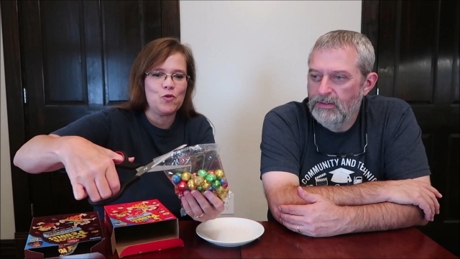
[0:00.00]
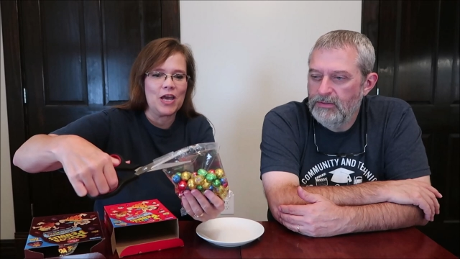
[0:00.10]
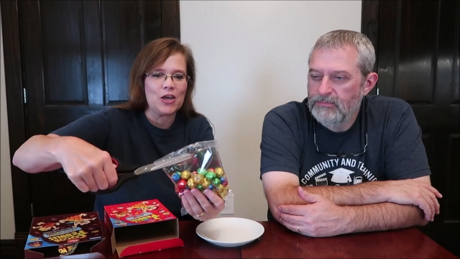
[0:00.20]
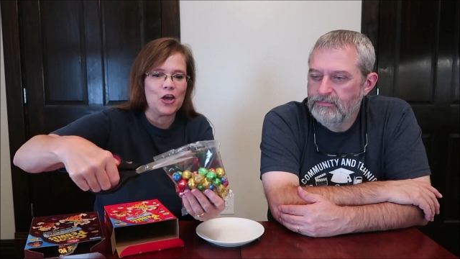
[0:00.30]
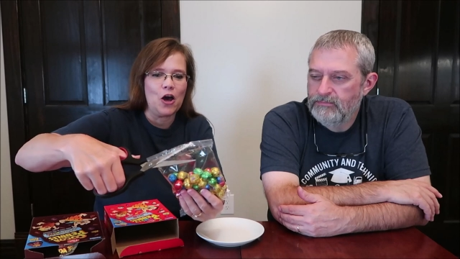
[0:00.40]

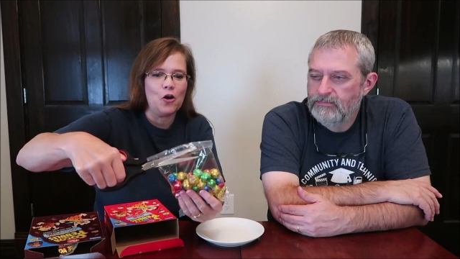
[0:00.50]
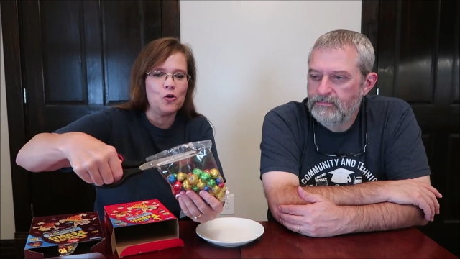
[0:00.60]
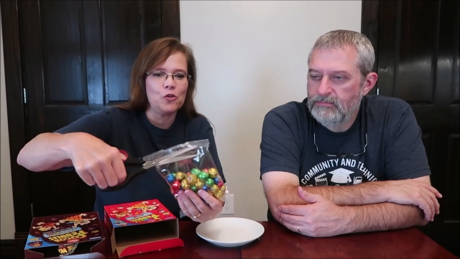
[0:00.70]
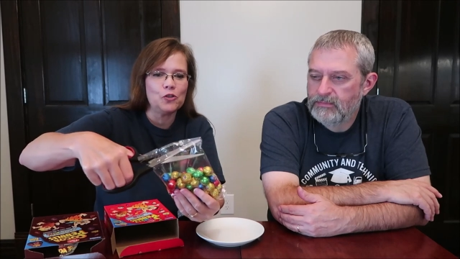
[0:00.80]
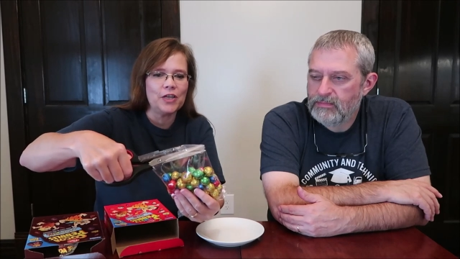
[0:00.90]
Speaker 1: get
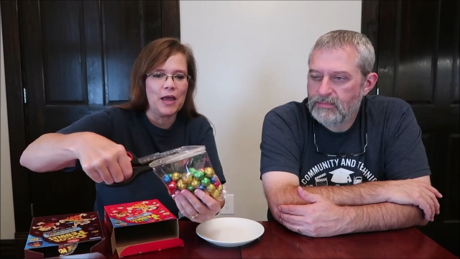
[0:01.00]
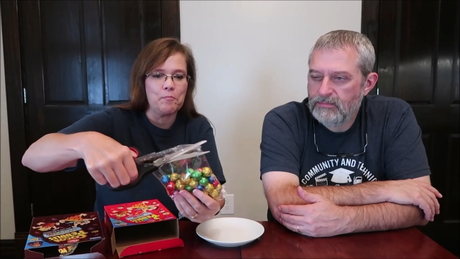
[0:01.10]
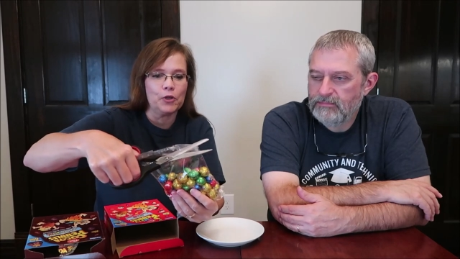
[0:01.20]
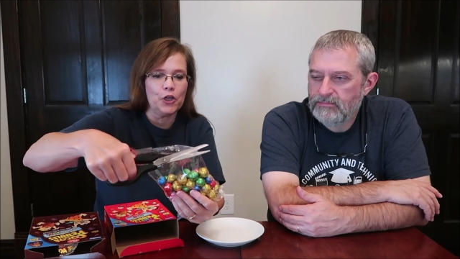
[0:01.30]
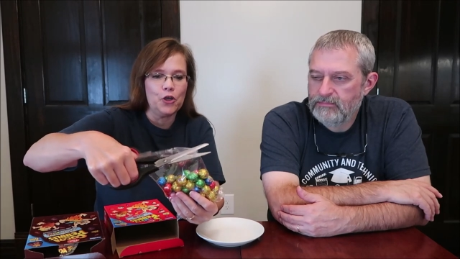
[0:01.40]
gold,
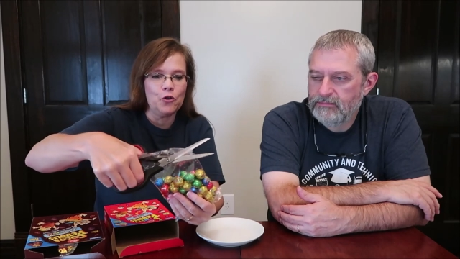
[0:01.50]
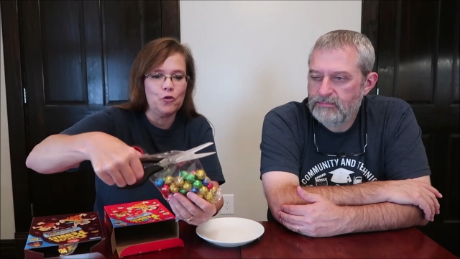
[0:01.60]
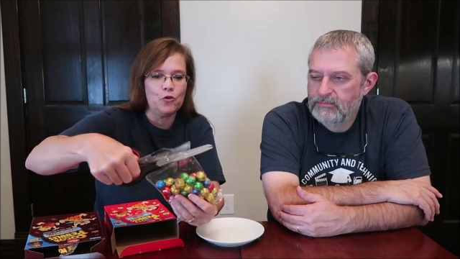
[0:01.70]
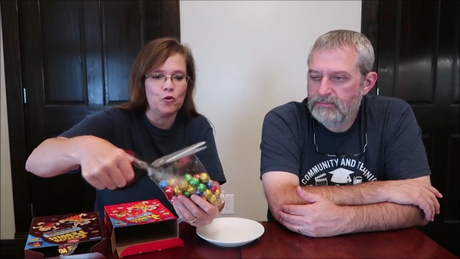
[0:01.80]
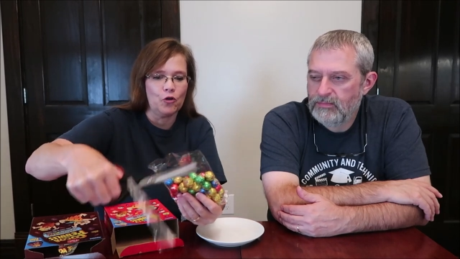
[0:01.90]

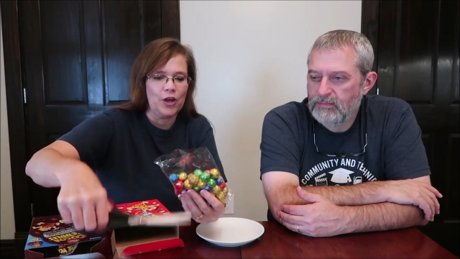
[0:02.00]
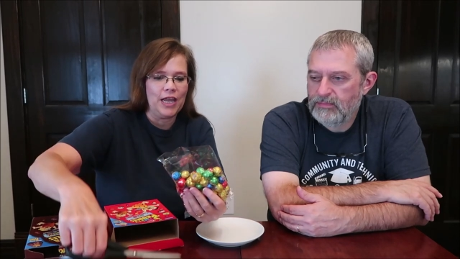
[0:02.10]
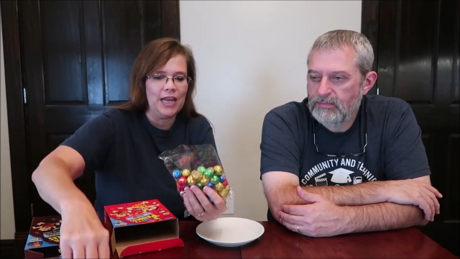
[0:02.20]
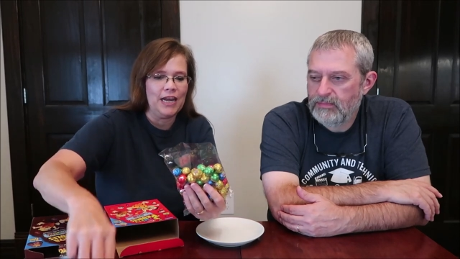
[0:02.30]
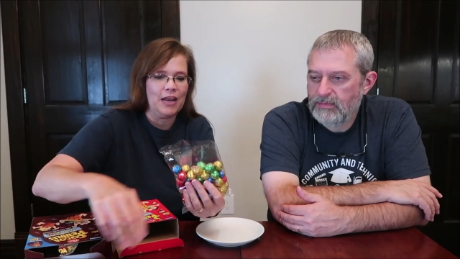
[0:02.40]
blue,
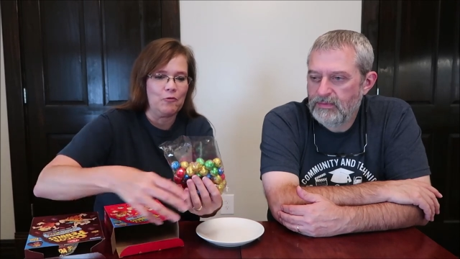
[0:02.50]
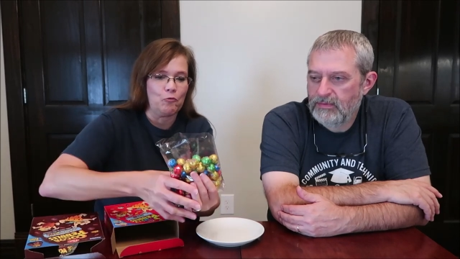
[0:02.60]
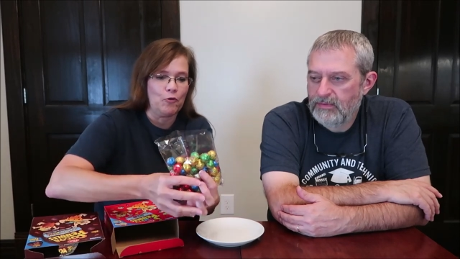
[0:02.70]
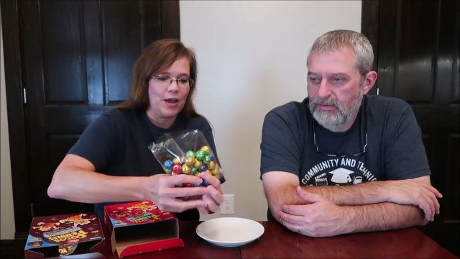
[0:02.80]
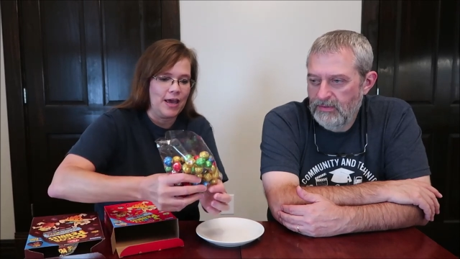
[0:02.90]
green,
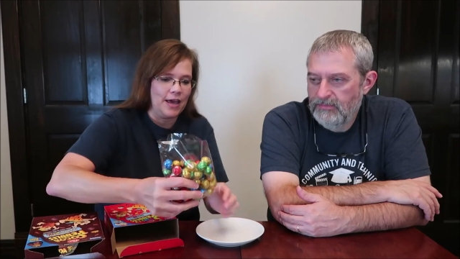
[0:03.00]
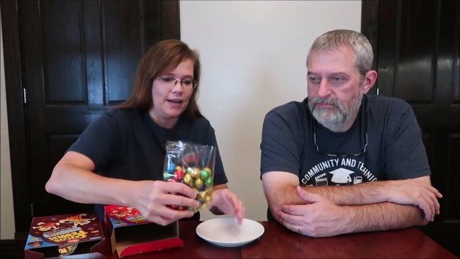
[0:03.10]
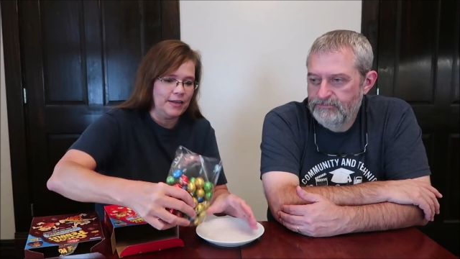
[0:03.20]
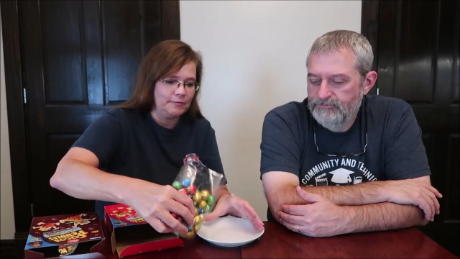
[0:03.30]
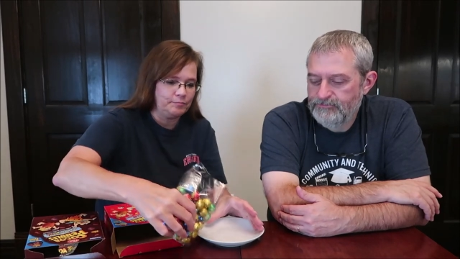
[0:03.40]
and red.